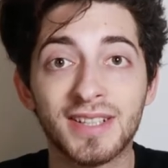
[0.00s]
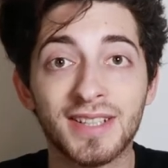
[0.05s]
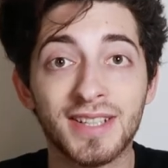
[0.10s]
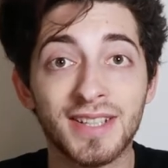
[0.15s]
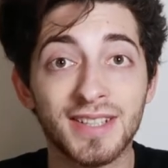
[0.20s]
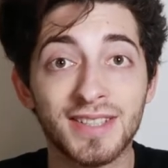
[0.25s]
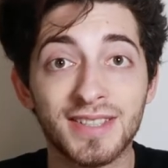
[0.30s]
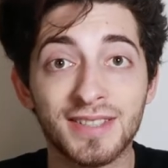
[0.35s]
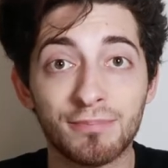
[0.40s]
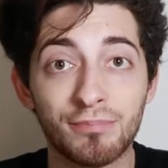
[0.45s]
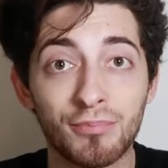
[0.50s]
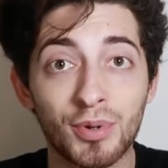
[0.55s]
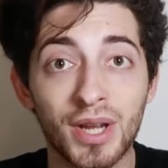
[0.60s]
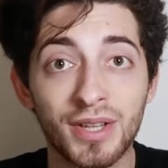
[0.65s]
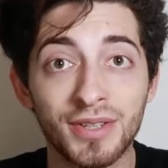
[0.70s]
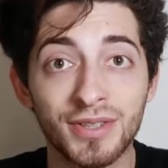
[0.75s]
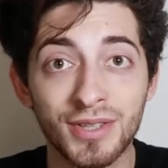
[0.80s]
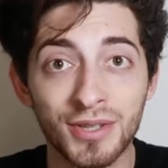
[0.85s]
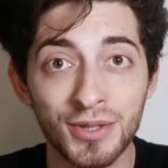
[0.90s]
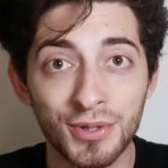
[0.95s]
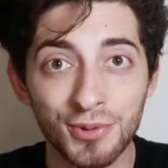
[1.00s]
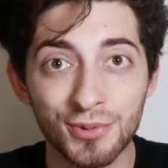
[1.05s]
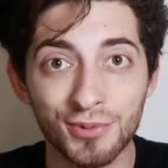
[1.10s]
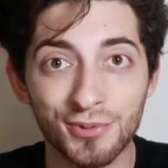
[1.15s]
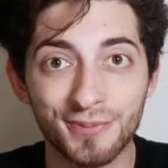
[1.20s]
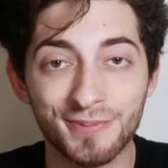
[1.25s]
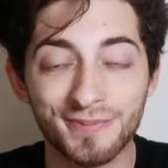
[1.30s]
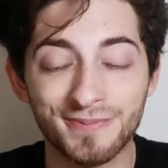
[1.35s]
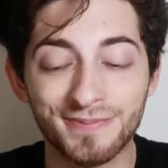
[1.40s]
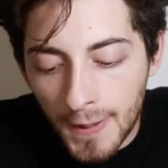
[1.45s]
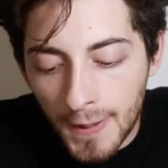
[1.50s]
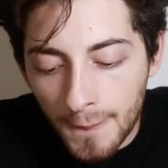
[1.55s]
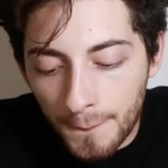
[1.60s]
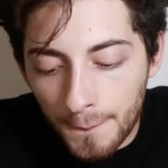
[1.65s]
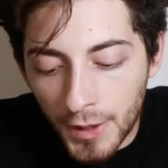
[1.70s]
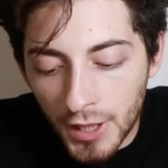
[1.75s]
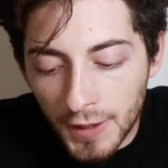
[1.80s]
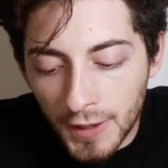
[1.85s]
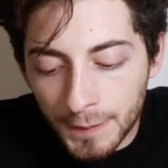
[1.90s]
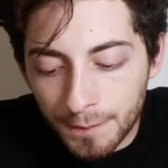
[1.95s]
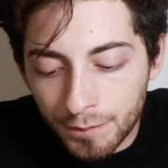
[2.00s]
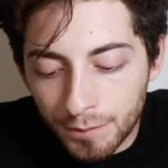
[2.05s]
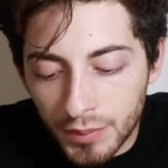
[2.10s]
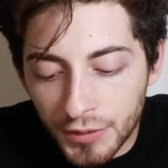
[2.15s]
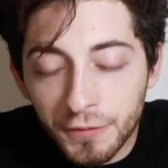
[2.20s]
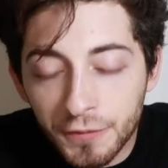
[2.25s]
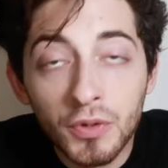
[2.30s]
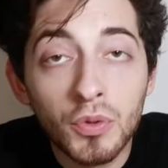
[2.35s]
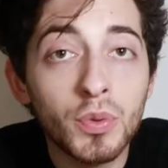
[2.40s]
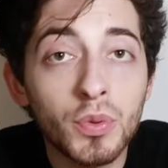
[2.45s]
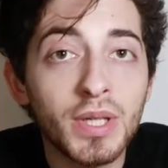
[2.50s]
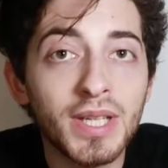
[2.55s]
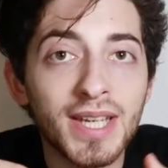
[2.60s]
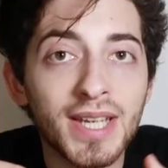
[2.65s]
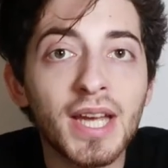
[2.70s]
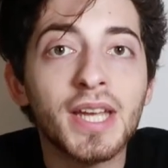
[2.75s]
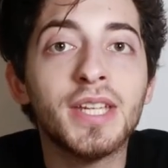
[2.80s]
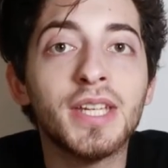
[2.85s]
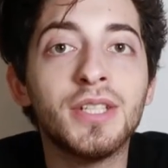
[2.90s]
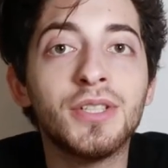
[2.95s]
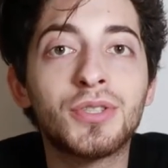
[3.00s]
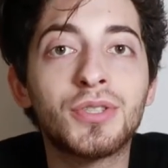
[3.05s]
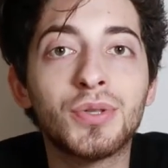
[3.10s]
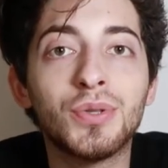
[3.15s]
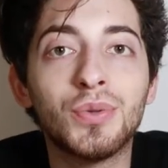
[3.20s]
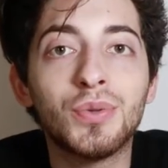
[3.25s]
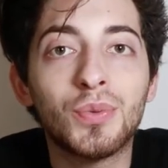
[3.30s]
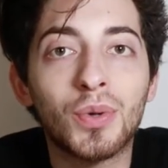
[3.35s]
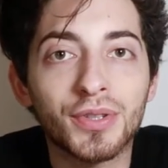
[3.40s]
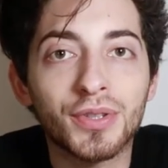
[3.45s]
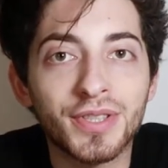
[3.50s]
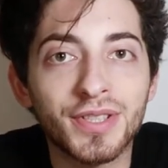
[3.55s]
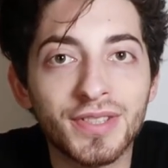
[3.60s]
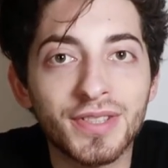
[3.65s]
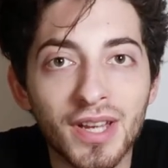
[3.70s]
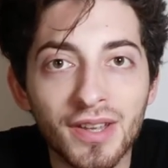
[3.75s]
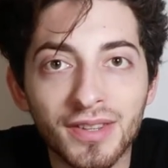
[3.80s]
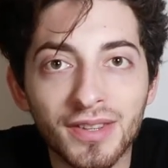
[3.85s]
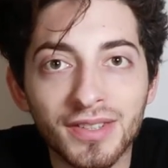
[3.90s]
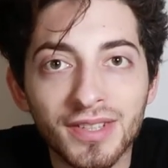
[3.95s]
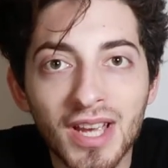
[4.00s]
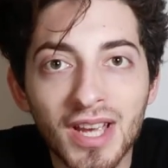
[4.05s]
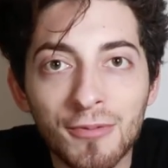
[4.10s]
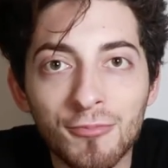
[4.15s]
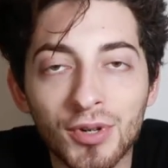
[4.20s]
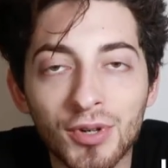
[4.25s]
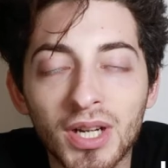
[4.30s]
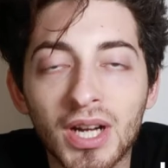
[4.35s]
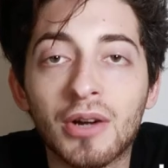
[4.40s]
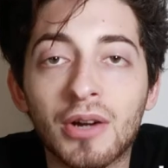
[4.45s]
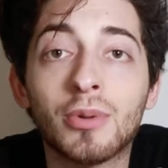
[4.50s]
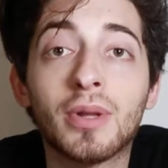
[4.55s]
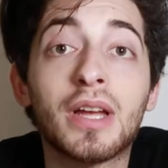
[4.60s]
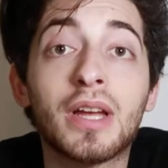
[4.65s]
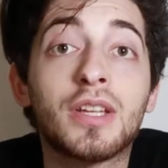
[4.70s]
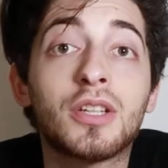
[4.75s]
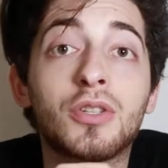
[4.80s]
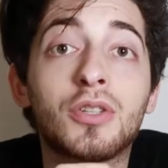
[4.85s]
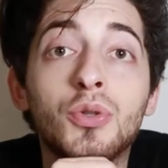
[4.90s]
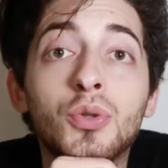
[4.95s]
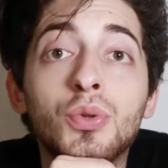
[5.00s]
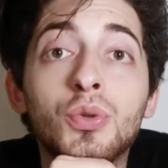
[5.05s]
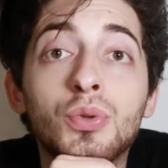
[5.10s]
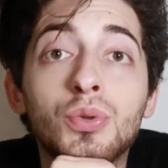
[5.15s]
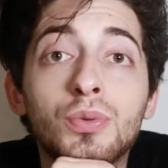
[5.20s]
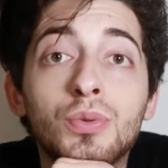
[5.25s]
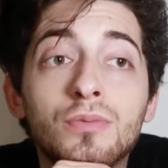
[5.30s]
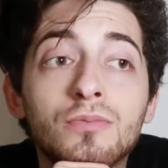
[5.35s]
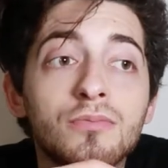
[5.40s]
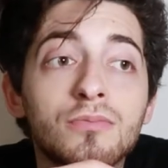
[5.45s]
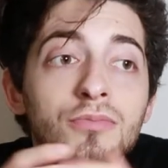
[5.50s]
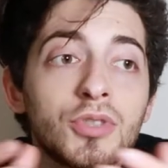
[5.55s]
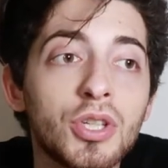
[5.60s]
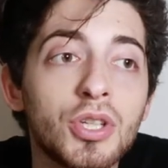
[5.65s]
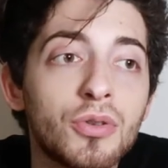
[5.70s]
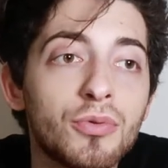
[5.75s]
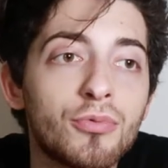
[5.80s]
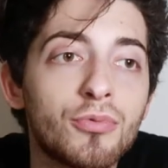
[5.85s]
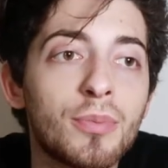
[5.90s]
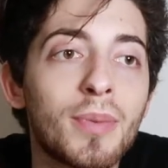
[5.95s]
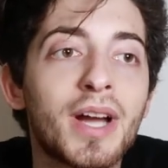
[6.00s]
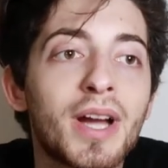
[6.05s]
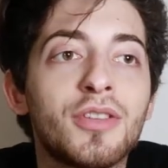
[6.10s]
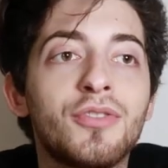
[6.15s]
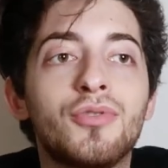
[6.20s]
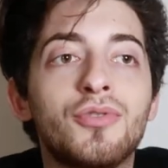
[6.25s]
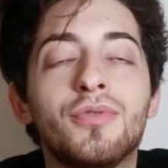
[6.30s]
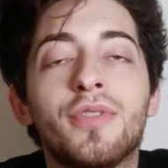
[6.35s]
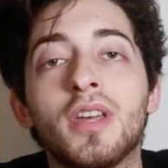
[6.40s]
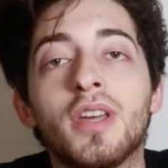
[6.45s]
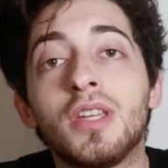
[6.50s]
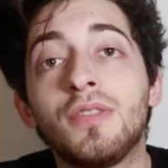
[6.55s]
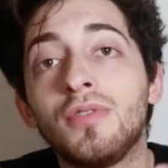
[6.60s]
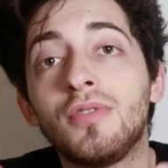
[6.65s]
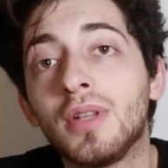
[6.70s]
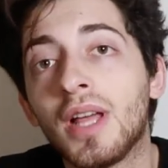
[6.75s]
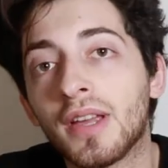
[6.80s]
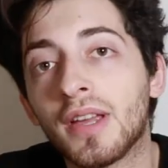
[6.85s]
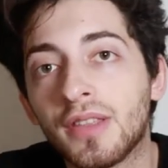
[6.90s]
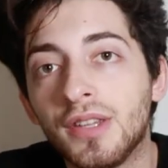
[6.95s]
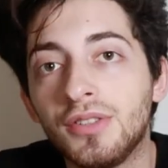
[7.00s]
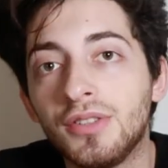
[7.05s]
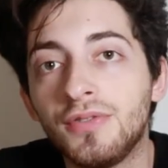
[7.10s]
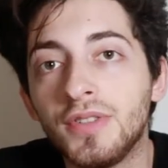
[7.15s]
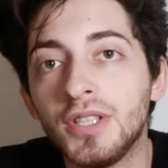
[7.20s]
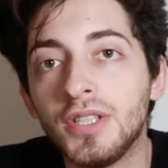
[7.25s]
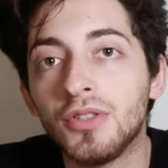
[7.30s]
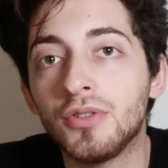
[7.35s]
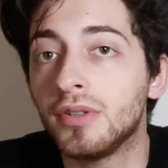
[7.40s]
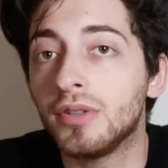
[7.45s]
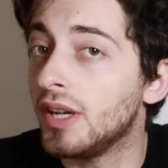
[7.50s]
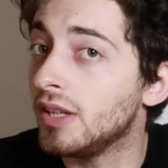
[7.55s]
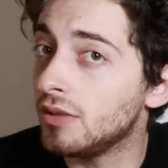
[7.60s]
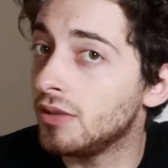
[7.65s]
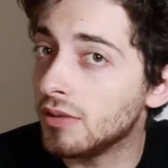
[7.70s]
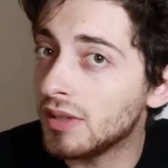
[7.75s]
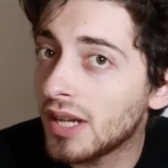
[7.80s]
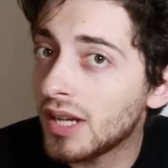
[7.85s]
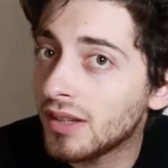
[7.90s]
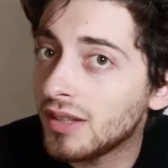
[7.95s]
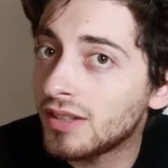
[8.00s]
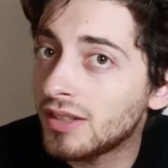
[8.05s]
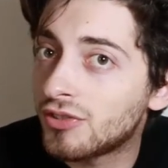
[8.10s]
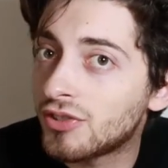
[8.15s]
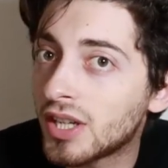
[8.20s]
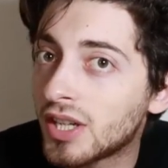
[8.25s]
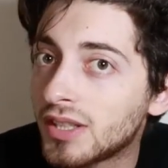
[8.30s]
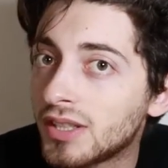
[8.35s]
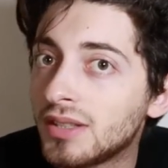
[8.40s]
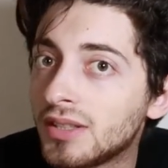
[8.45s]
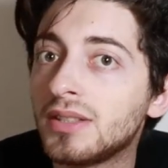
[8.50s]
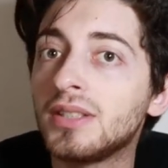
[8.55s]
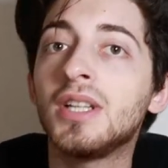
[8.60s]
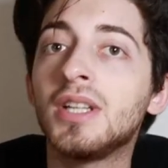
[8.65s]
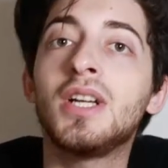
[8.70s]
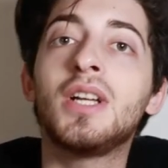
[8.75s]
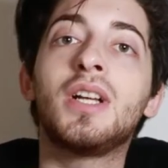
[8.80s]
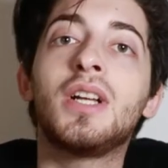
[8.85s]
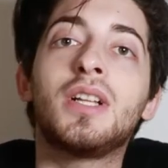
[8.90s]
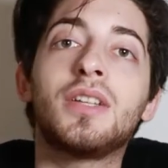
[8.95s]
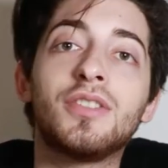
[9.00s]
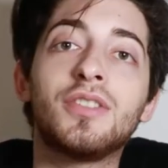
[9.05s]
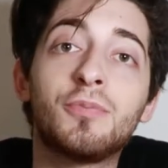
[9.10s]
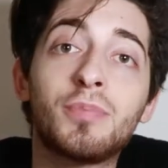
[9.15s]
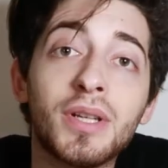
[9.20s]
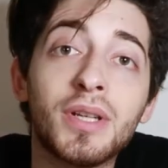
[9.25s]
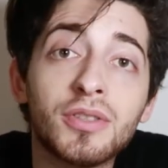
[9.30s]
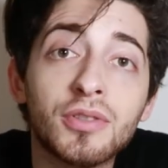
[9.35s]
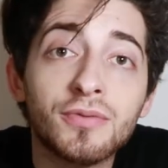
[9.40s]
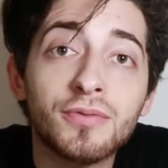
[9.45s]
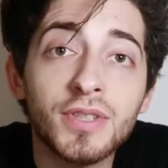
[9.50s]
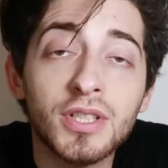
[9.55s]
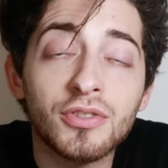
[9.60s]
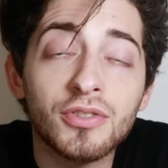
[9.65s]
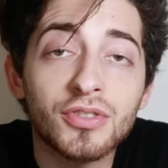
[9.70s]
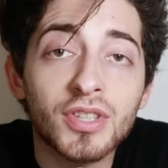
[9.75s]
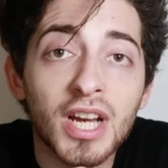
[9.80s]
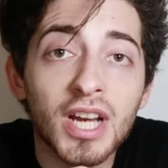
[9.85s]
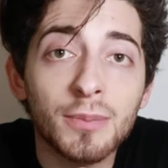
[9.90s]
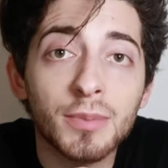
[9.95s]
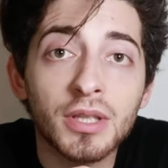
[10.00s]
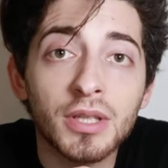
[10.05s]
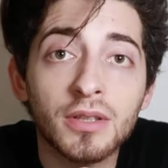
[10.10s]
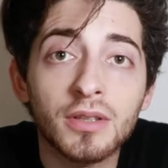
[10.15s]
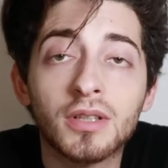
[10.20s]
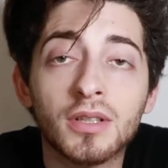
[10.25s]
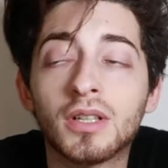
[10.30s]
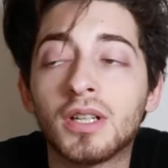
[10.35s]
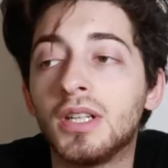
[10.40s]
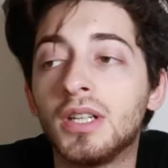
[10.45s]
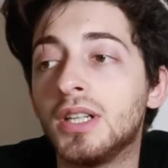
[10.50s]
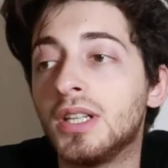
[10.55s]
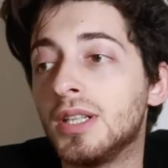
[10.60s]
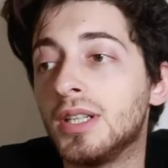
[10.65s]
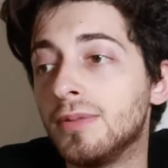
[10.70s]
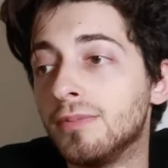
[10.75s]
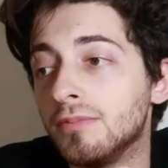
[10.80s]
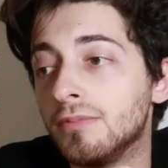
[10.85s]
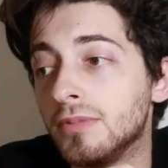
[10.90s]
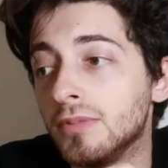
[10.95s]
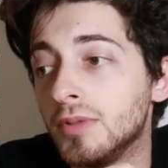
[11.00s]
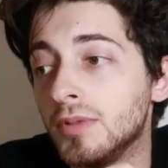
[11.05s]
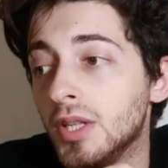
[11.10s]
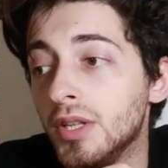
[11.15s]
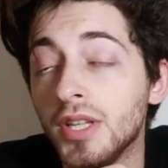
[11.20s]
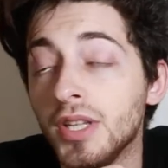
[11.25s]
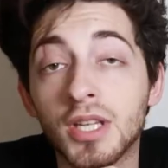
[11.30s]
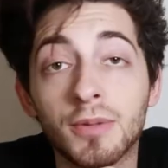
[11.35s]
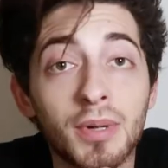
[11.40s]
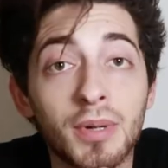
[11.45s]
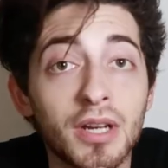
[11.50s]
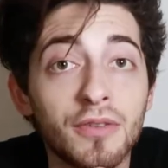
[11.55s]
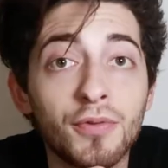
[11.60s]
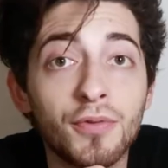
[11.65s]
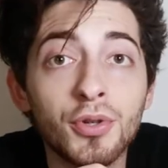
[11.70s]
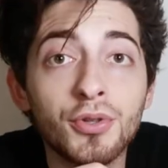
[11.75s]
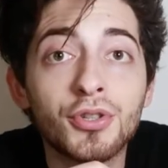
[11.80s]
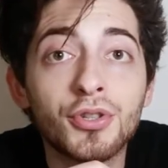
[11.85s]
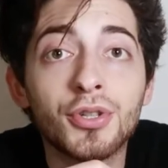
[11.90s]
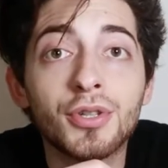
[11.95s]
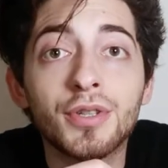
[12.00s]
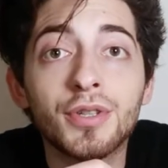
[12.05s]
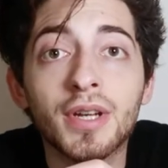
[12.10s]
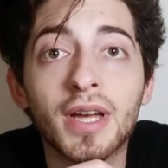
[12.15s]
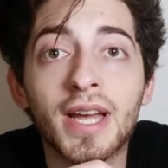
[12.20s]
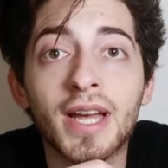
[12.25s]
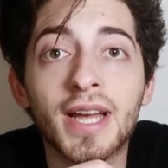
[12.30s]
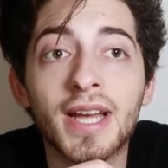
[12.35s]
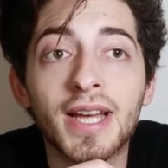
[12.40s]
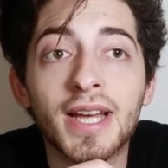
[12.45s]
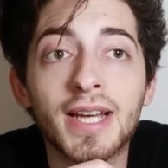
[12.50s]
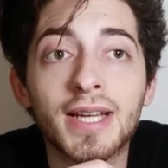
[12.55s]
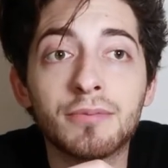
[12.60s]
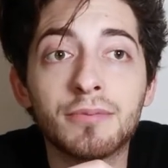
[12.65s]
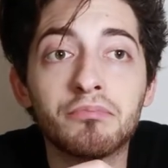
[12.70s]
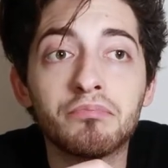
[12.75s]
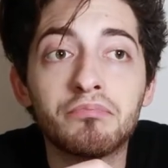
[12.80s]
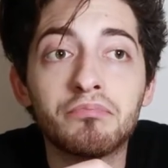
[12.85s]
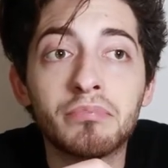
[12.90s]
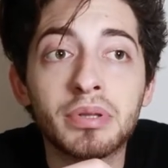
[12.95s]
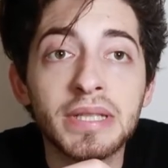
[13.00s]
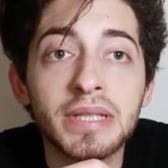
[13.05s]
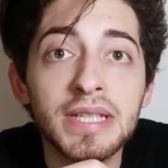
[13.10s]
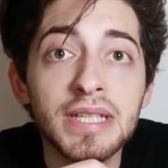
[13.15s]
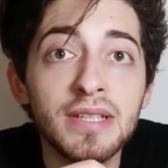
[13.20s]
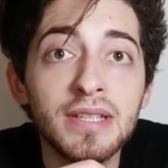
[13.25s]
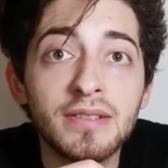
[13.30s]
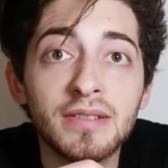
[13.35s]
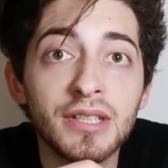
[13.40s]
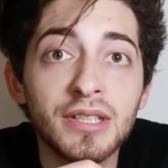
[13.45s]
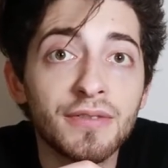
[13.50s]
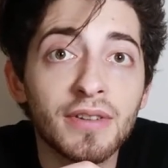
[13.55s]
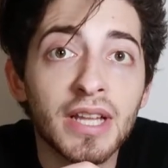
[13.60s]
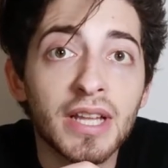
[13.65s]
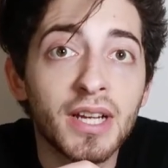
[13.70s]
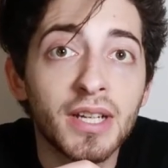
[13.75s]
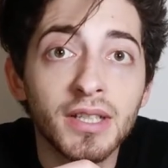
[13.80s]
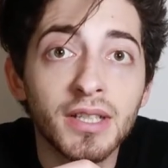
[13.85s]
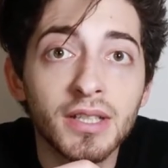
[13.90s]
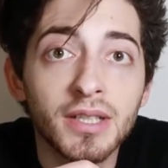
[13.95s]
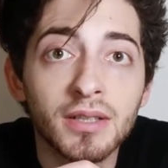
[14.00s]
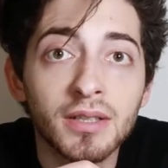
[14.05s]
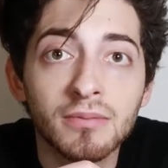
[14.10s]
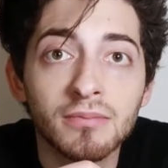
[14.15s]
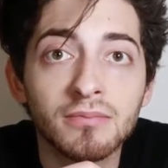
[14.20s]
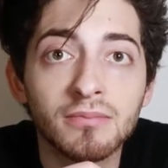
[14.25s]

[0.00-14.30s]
It's brand new. But before we get into what's inside this camera, I would like to, you know, remind you that if you like this video and you like this channel, there's plenty of videos coming the nearby future, and please leave a like